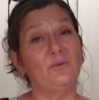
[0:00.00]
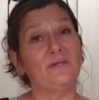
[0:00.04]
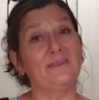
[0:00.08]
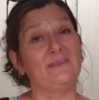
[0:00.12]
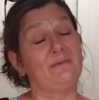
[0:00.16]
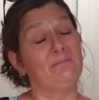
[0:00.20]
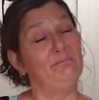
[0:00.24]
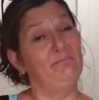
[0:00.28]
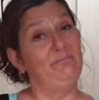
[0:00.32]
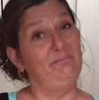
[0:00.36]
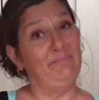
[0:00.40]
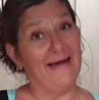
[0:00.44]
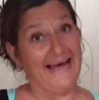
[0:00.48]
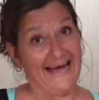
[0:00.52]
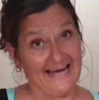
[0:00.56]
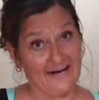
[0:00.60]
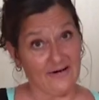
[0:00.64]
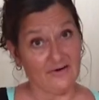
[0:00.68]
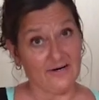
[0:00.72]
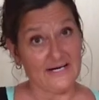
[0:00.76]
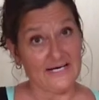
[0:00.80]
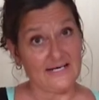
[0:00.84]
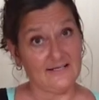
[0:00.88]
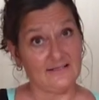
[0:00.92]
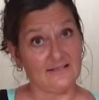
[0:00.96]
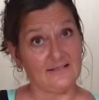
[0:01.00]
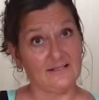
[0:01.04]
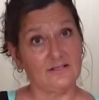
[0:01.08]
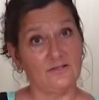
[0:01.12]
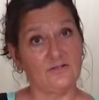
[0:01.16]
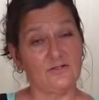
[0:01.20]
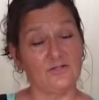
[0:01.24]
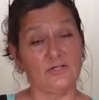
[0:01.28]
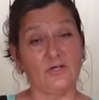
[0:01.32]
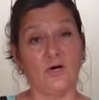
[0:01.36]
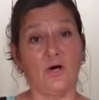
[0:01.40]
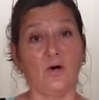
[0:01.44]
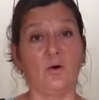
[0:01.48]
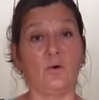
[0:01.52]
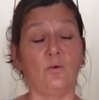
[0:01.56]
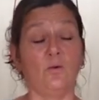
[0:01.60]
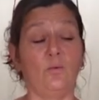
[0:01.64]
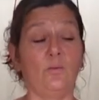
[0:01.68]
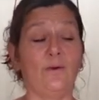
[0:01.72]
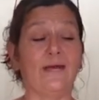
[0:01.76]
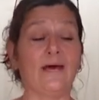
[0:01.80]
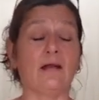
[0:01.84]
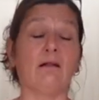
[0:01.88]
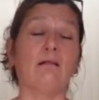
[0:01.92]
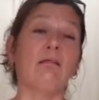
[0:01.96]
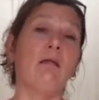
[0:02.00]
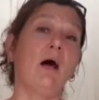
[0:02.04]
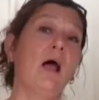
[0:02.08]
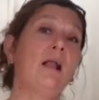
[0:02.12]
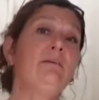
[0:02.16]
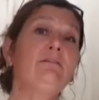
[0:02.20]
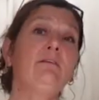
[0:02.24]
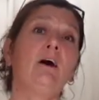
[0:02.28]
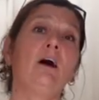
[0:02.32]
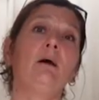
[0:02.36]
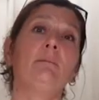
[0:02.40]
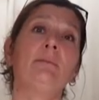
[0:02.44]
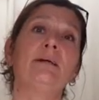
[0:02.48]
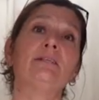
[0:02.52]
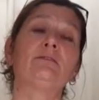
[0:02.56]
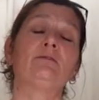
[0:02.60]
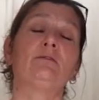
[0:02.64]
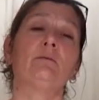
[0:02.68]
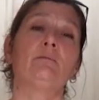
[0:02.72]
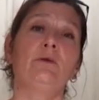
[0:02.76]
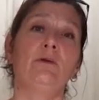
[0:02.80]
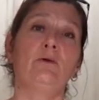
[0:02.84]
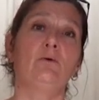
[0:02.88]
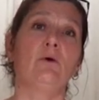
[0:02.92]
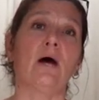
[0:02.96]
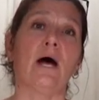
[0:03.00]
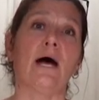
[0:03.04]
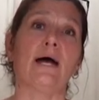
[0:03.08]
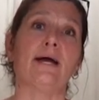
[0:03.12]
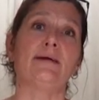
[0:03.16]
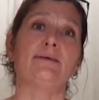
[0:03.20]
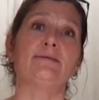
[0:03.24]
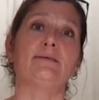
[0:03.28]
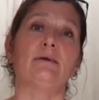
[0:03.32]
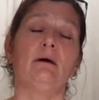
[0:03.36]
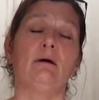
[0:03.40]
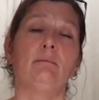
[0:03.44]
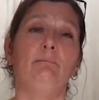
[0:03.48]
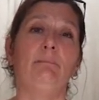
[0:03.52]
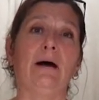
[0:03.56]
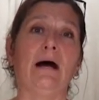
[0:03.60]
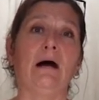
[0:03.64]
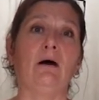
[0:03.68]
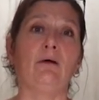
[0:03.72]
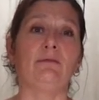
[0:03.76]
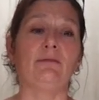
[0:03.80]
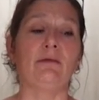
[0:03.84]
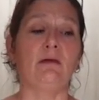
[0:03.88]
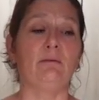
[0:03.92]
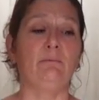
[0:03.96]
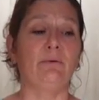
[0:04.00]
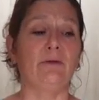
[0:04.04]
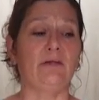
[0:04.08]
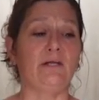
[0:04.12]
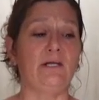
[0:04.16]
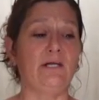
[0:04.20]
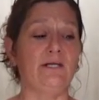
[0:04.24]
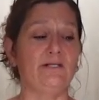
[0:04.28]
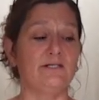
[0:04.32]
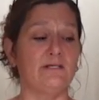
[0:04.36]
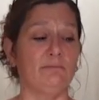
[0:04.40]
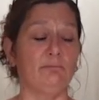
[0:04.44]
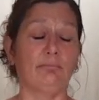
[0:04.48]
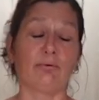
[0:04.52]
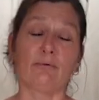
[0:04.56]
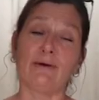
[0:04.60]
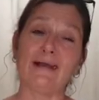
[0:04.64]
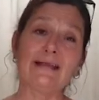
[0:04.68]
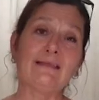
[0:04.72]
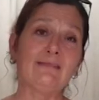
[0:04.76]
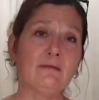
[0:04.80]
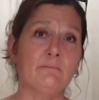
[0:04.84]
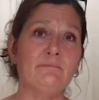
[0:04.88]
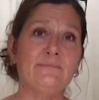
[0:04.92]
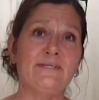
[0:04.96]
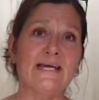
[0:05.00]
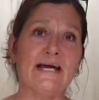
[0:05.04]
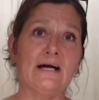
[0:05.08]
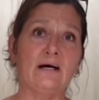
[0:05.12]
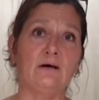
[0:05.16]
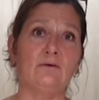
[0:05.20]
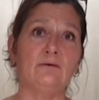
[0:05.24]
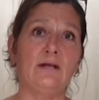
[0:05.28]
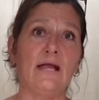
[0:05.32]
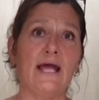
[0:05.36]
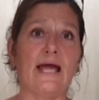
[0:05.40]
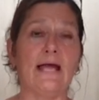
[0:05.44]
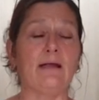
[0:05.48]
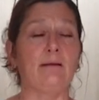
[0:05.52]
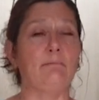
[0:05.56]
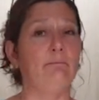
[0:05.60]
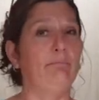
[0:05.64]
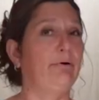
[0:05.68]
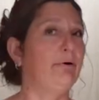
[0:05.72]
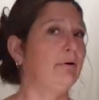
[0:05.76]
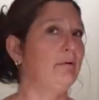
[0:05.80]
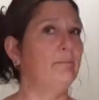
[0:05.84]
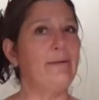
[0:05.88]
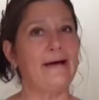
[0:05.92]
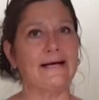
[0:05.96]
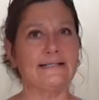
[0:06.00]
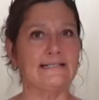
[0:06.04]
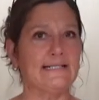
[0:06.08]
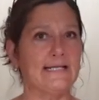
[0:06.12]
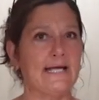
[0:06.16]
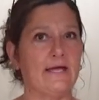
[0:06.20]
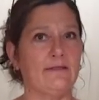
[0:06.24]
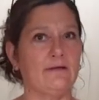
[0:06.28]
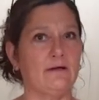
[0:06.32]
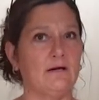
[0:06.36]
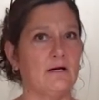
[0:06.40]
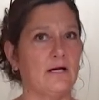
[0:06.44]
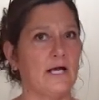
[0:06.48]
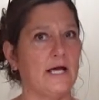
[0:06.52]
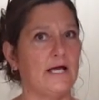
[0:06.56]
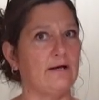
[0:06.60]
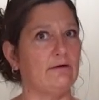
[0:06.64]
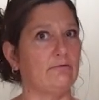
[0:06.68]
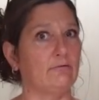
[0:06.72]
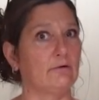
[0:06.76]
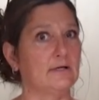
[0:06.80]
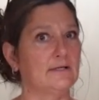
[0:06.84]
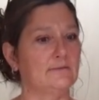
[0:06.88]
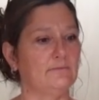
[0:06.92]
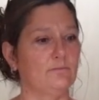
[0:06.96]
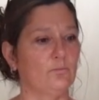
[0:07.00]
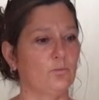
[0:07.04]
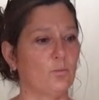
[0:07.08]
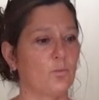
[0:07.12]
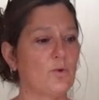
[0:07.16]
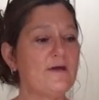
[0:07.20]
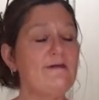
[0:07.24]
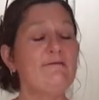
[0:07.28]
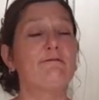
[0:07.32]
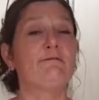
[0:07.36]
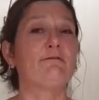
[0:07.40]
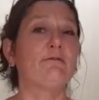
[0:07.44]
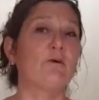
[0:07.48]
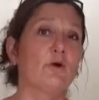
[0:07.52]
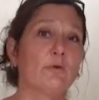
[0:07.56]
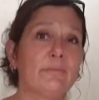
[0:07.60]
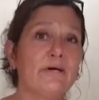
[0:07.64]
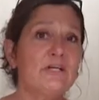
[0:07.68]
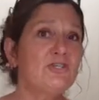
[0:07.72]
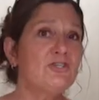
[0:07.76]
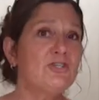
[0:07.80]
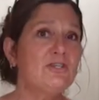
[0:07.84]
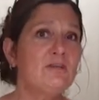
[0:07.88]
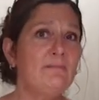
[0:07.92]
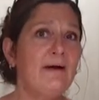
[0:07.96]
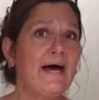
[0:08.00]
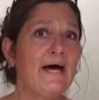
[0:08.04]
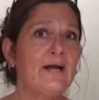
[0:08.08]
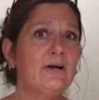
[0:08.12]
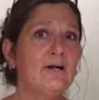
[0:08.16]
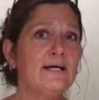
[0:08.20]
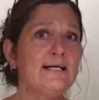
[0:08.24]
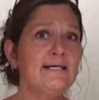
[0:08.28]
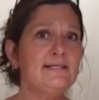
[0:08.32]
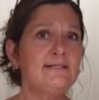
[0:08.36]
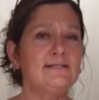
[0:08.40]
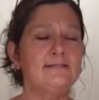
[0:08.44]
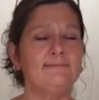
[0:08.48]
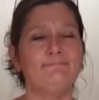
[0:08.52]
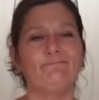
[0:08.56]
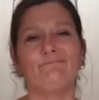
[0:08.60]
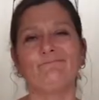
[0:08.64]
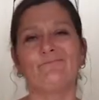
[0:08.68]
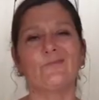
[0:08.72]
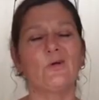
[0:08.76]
with the batteries. So we got a lot of comments from you guys about the ability to break them down and put them back together and re refurbish the batteries.